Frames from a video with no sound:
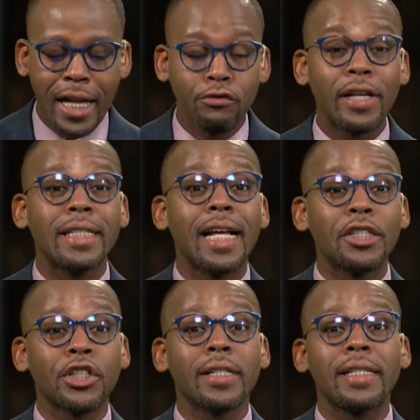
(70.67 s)

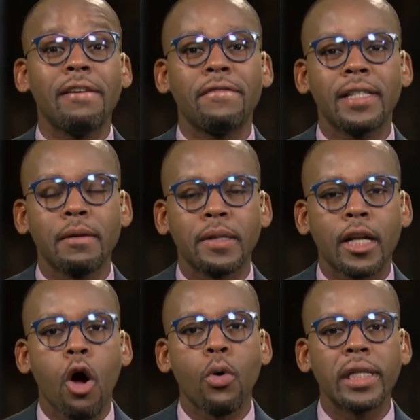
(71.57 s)
residential safety tips
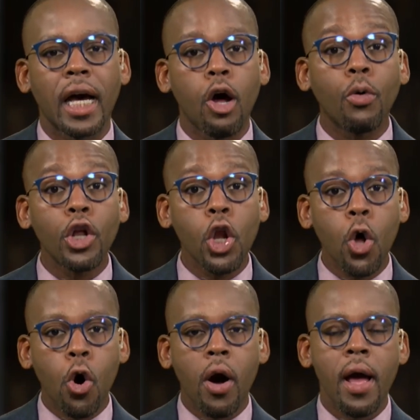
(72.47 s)
and how the
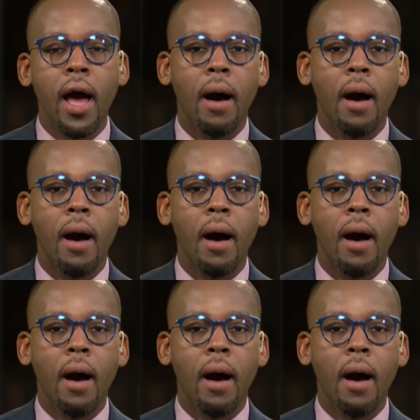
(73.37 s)
law